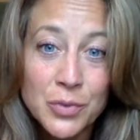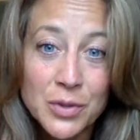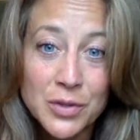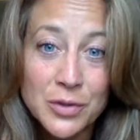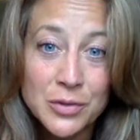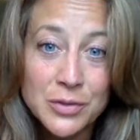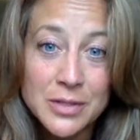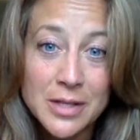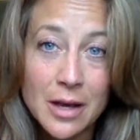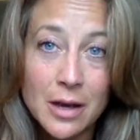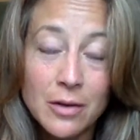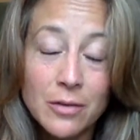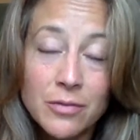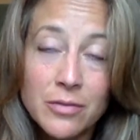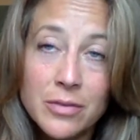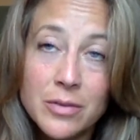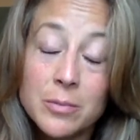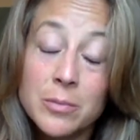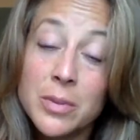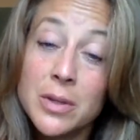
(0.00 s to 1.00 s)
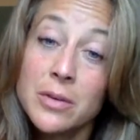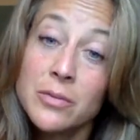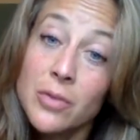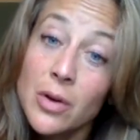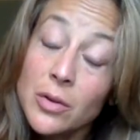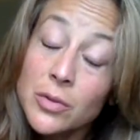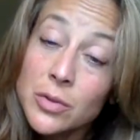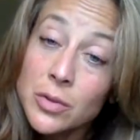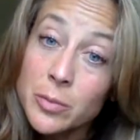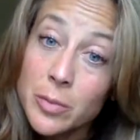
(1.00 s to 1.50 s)
with yourself, be
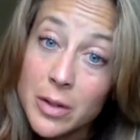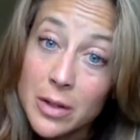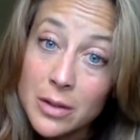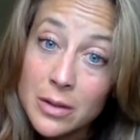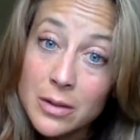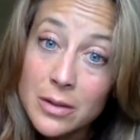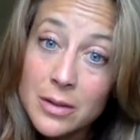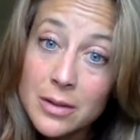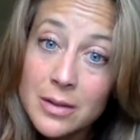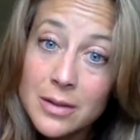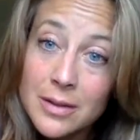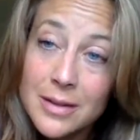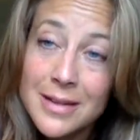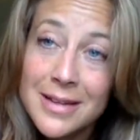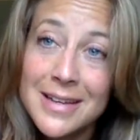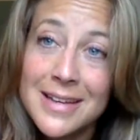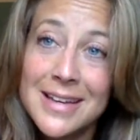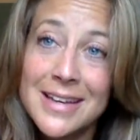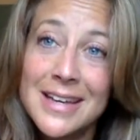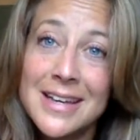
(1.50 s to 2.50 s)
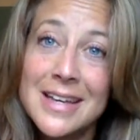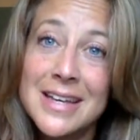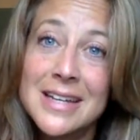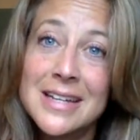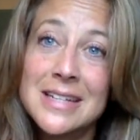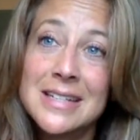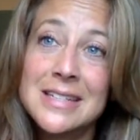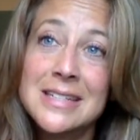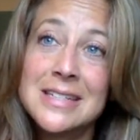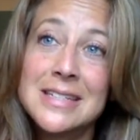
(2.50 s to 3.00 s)
vulnerable,
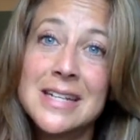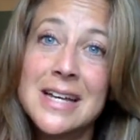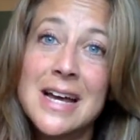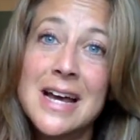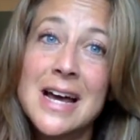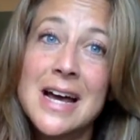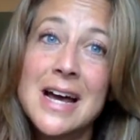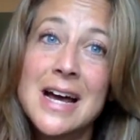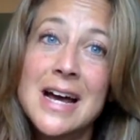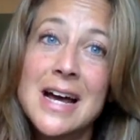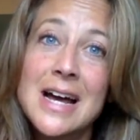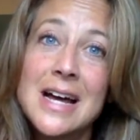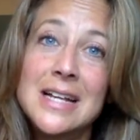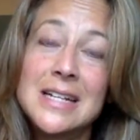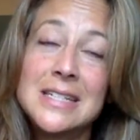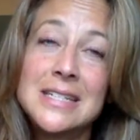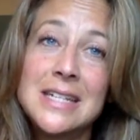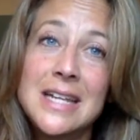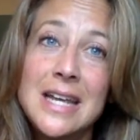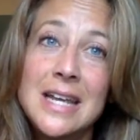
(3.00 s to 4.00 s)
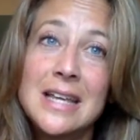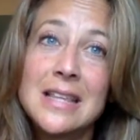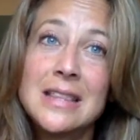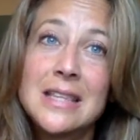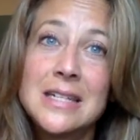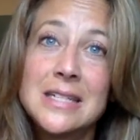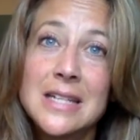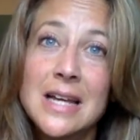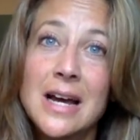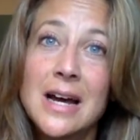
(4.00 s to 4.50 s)
and take
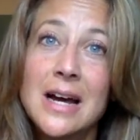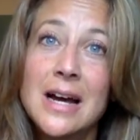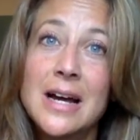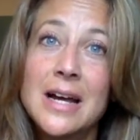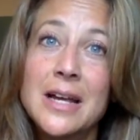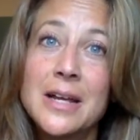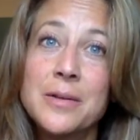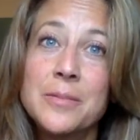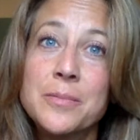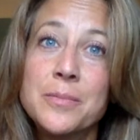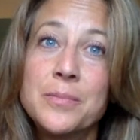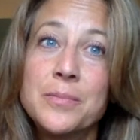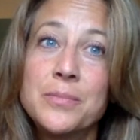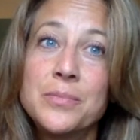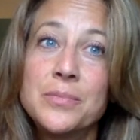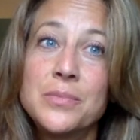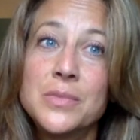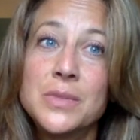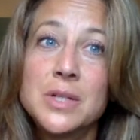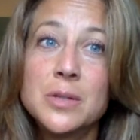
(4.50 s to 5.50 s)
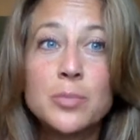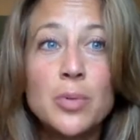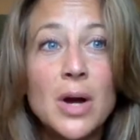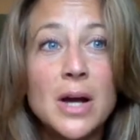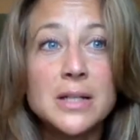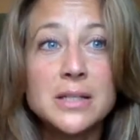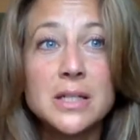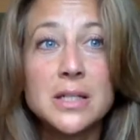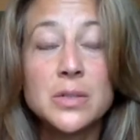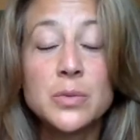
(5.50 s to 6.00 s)
the time to
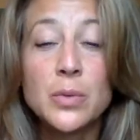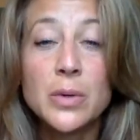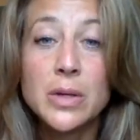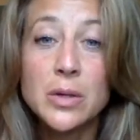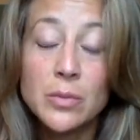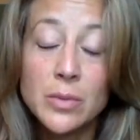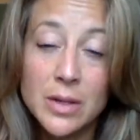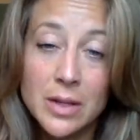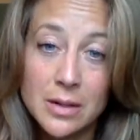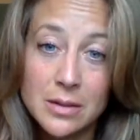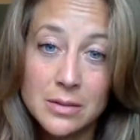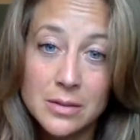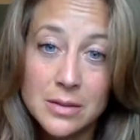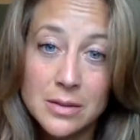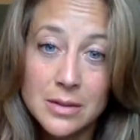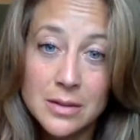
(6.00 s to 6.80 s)
process what you need.